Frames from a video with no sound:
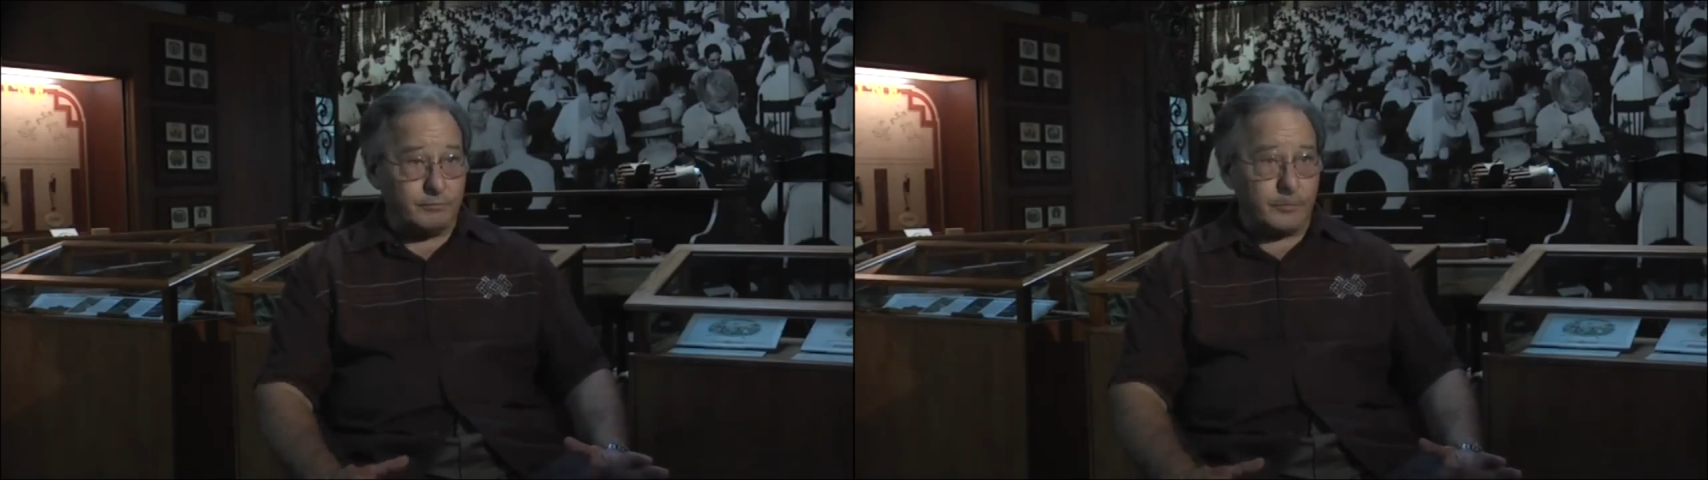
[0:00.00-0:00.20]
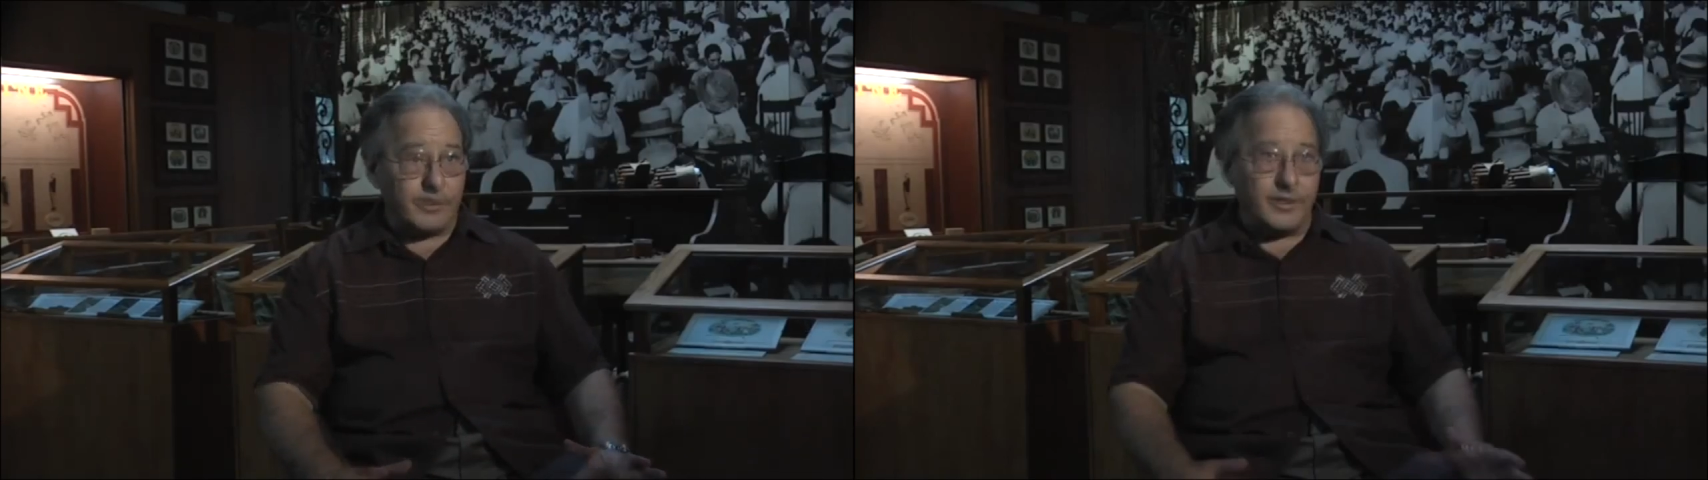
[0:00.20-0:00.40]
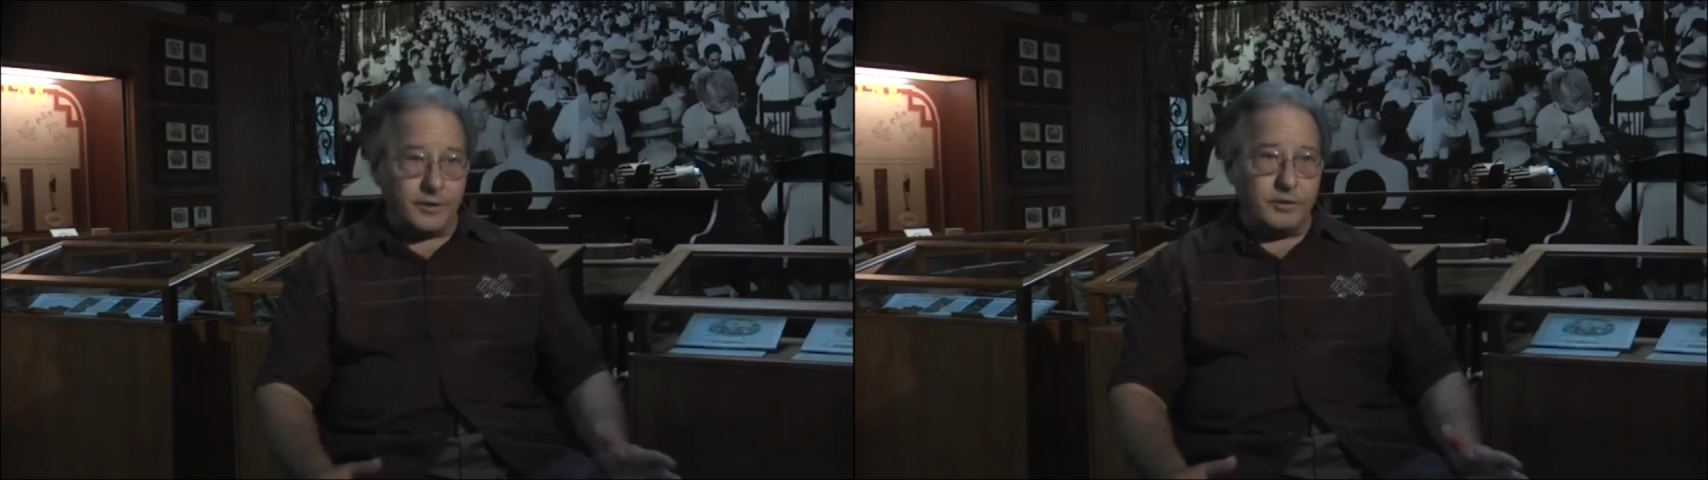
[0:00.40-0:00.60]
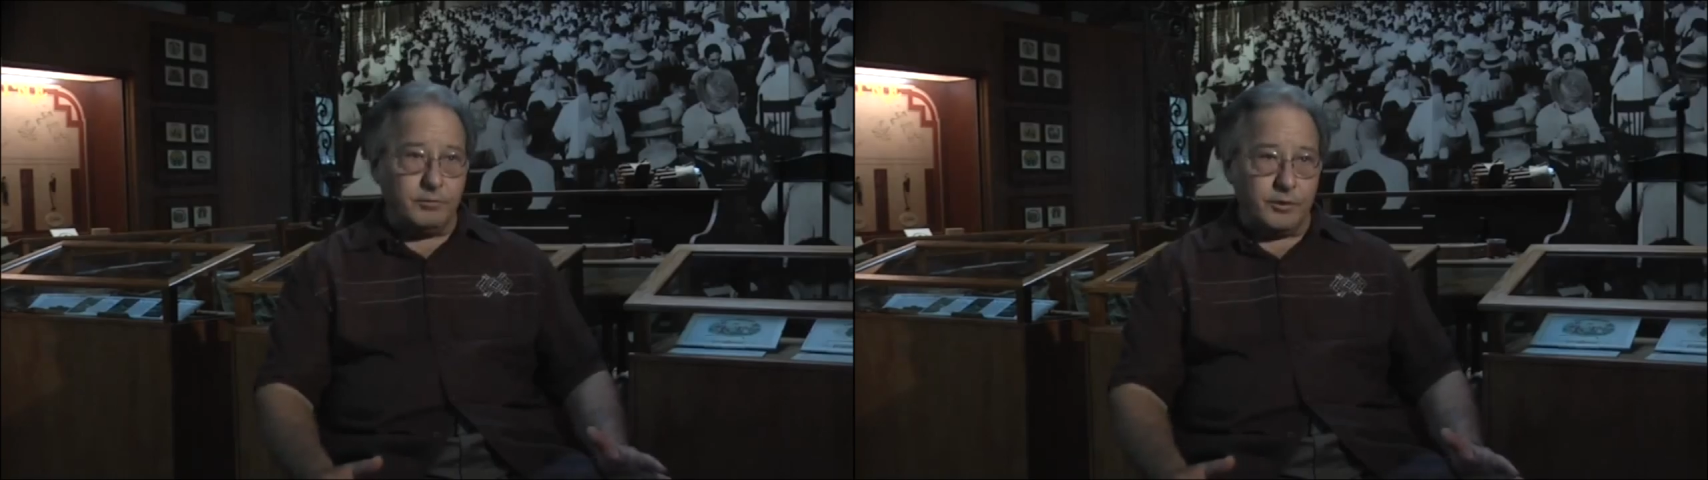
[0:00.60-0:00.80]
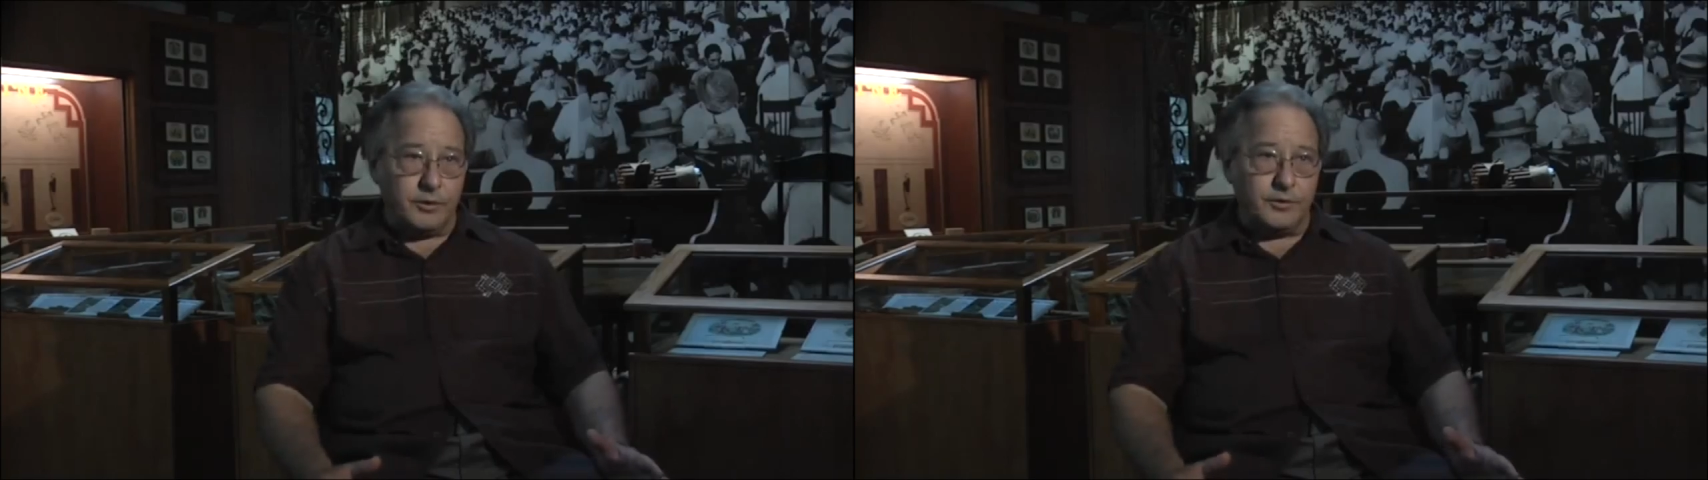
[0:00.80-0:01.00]
For the Latin
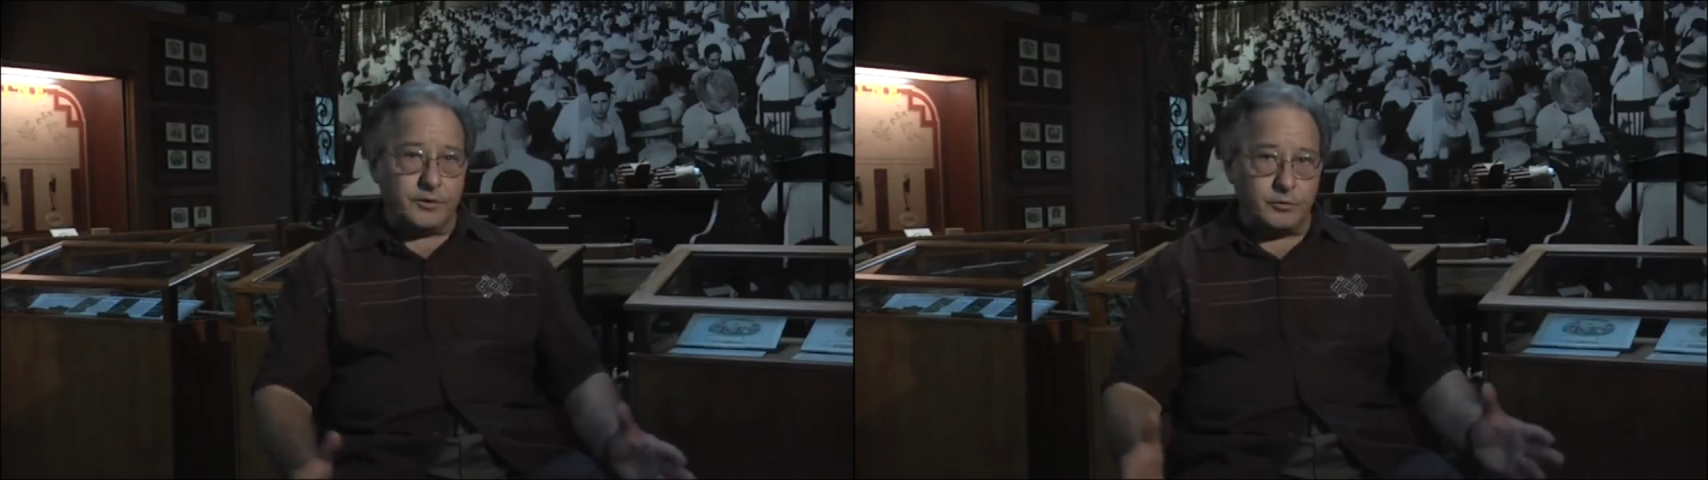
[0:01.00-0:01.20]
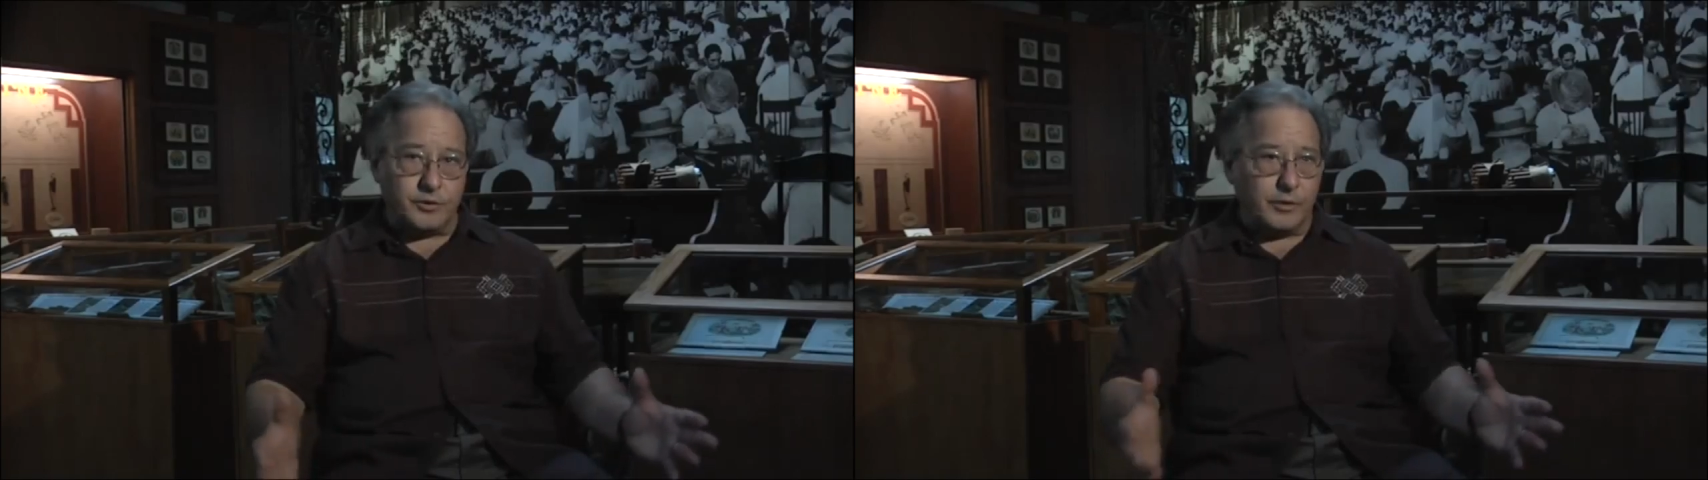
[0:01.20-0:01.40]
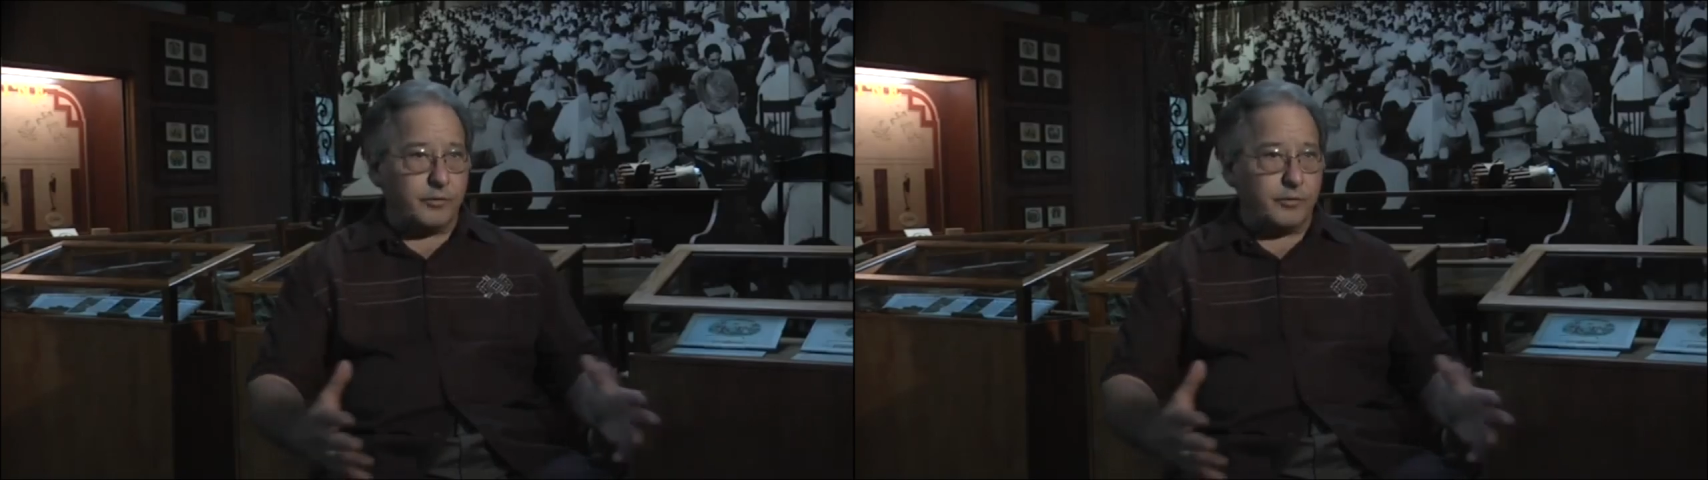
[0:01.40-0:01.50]
community, this was not